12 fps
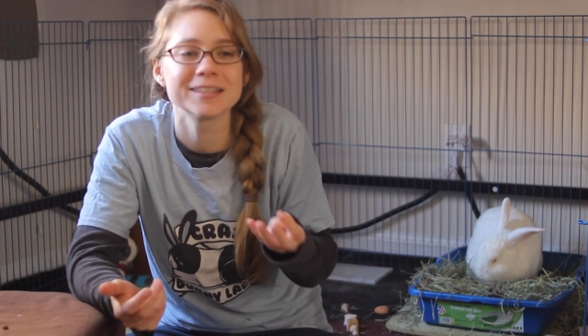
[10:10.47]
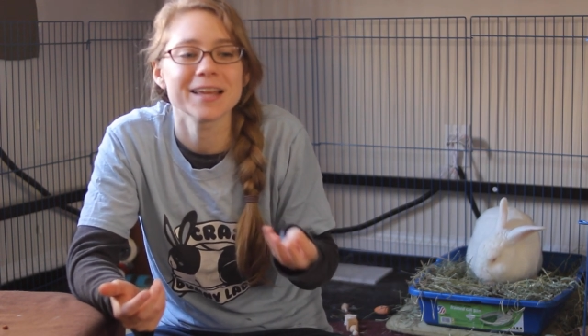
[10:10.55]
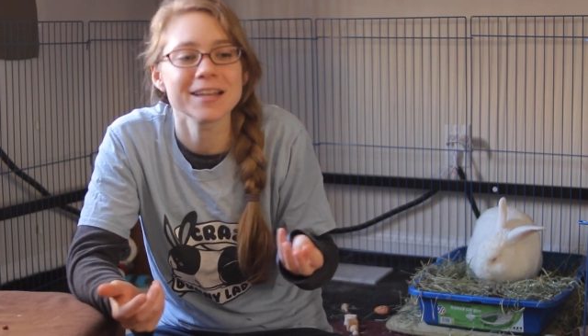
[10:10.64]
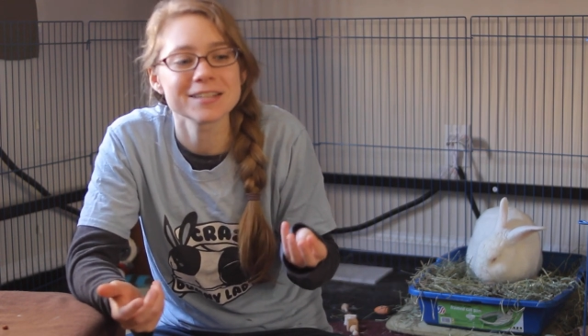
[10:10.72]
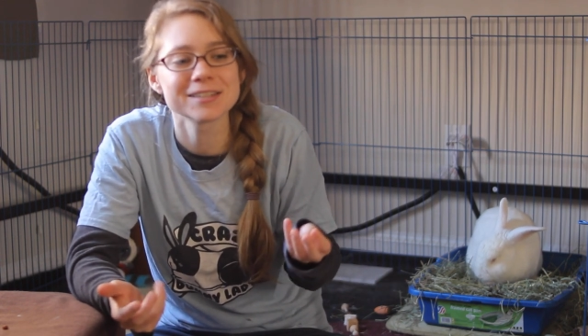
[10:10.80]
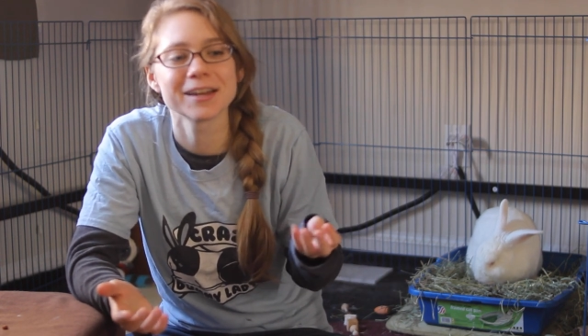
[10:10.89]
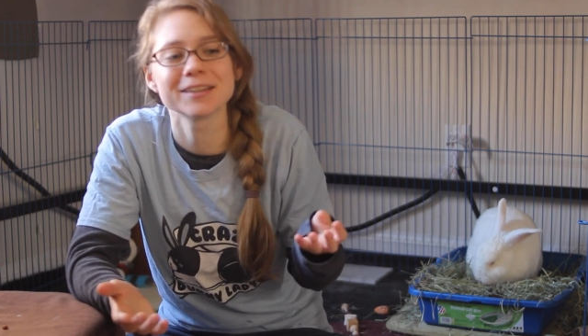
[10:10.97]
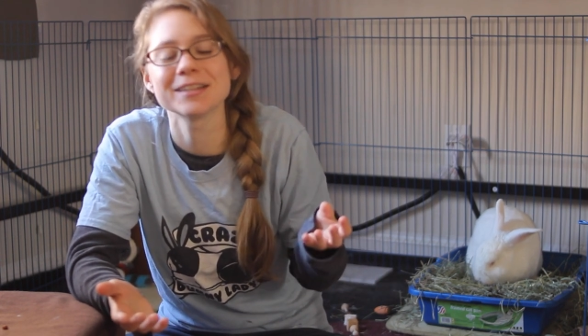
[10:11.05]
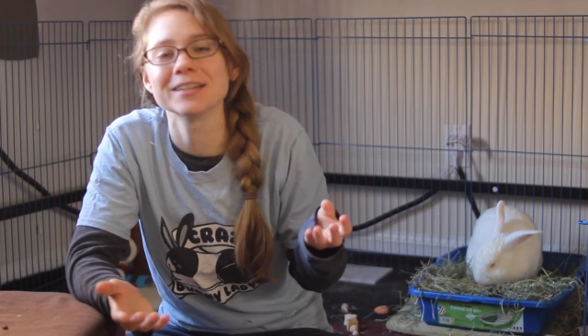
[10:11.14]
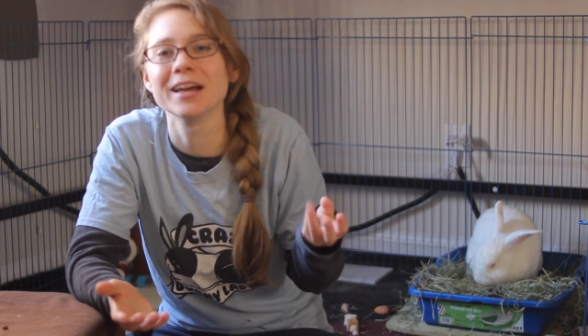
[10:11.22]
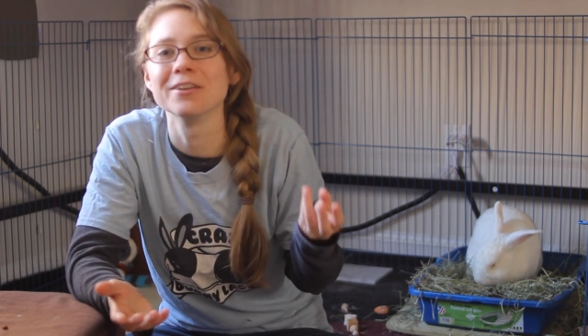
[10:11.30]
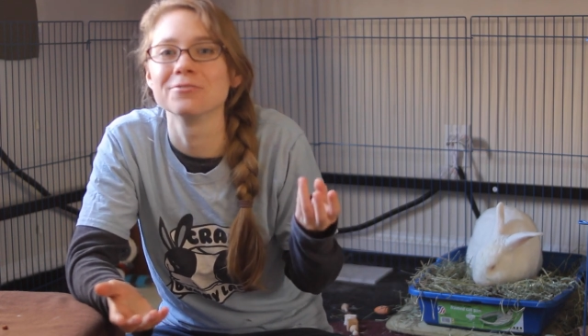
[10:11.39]
the
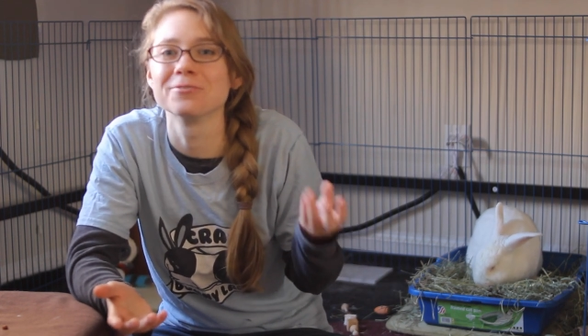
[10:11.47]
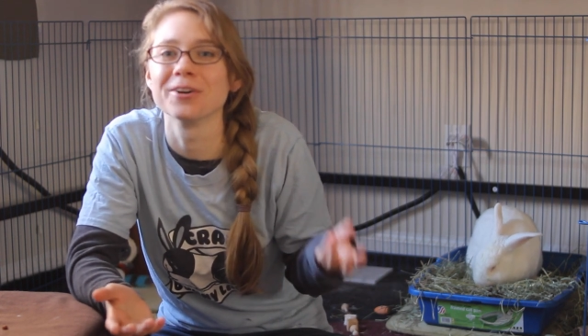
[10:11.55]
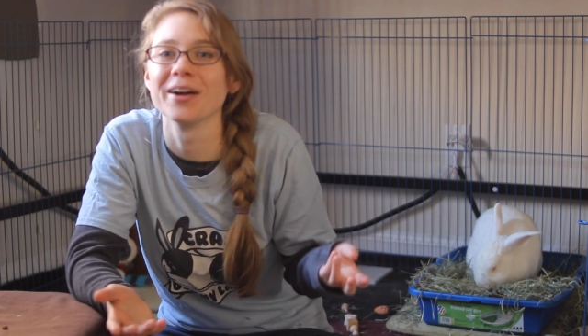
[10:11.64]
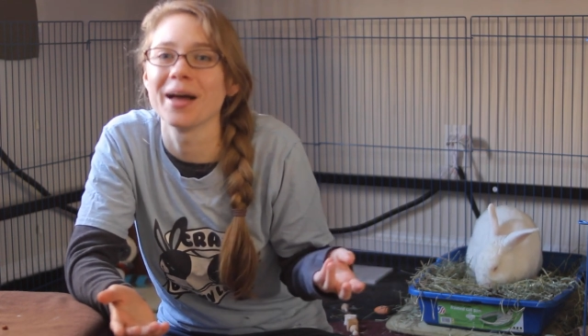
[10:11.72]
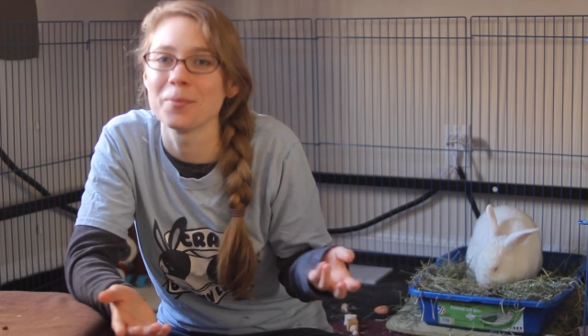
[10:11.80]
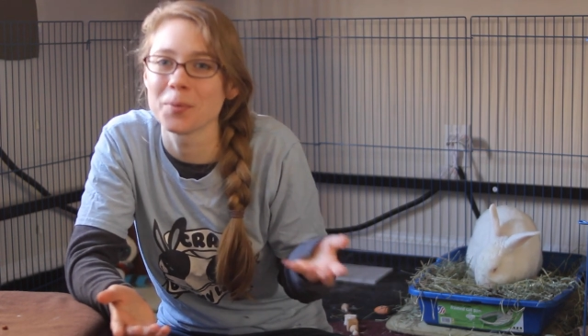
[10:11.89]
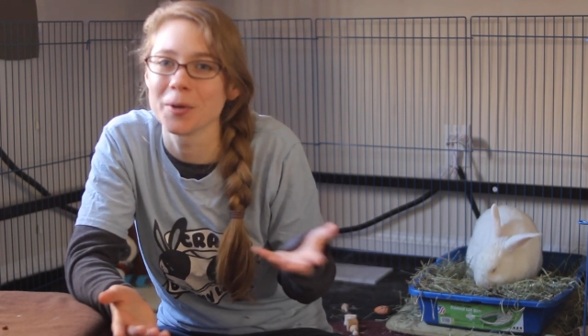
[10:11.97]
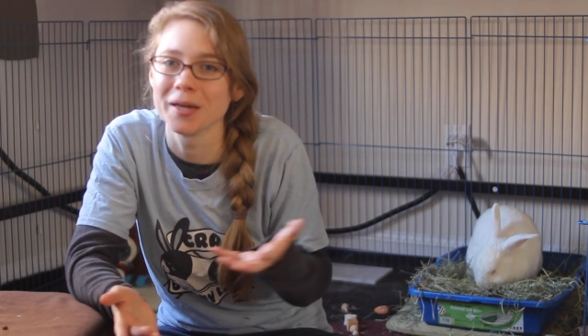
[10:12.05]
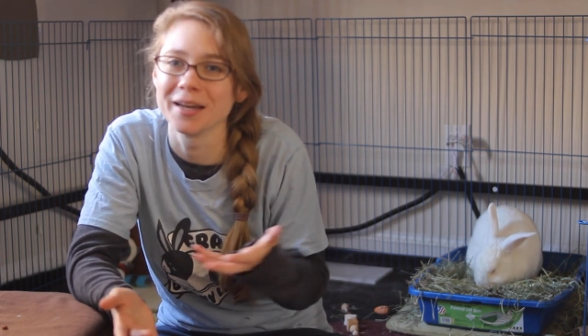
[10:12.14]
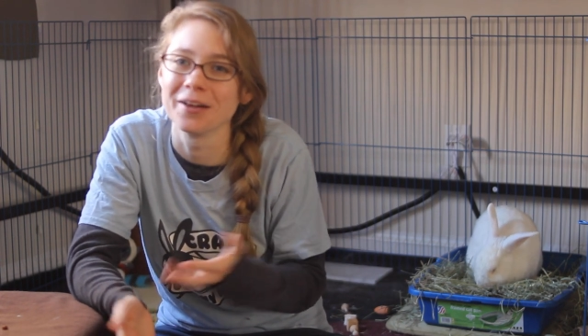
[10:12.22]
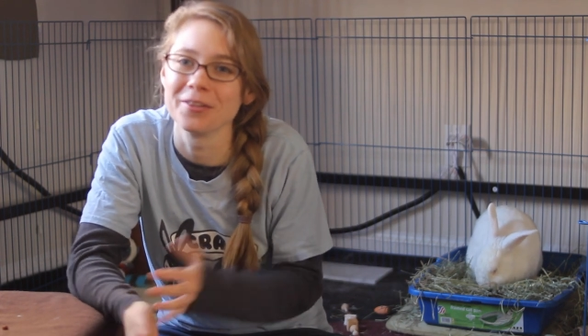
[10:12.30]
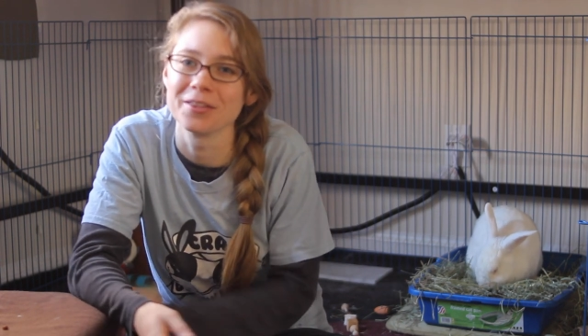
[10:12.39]
life for a
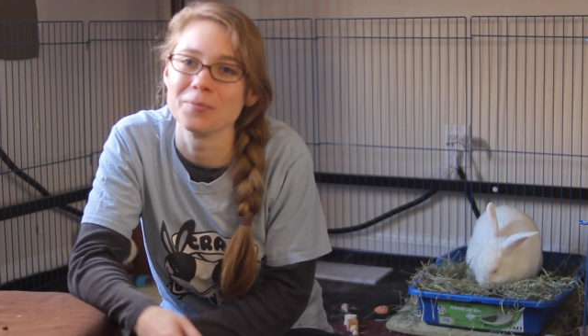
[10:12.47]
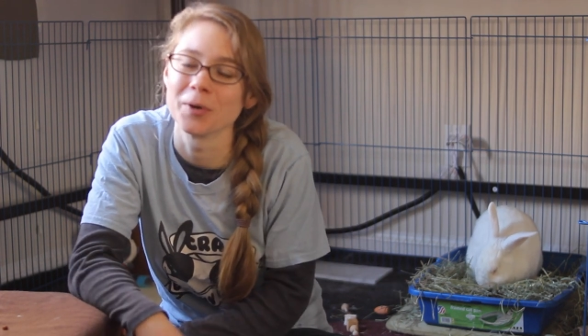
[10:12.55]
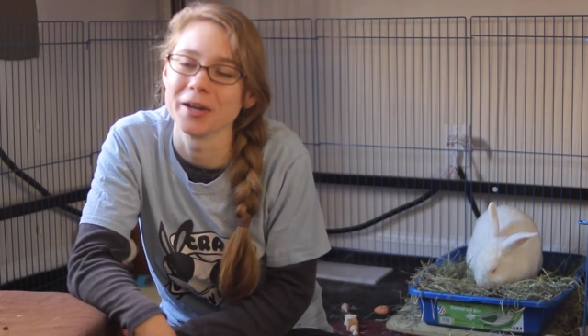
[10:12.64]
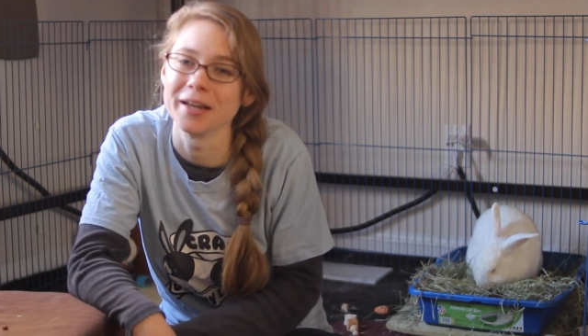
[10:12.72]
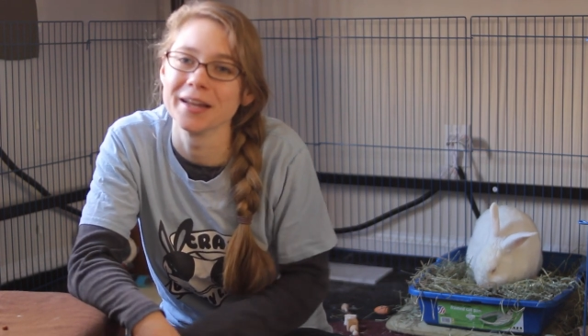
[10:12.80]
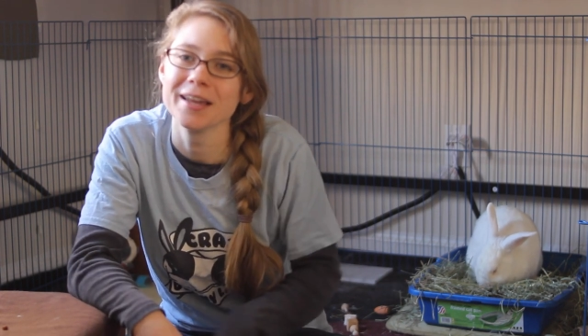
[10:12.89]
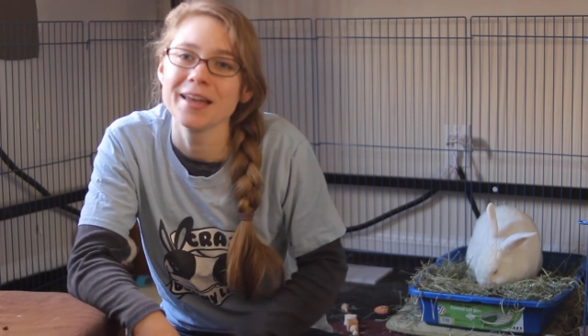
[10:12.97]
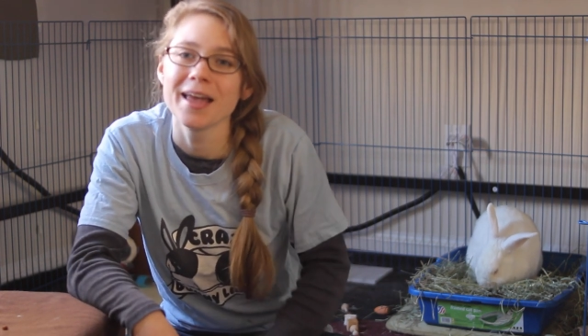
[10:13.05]
happy and healthy bunny.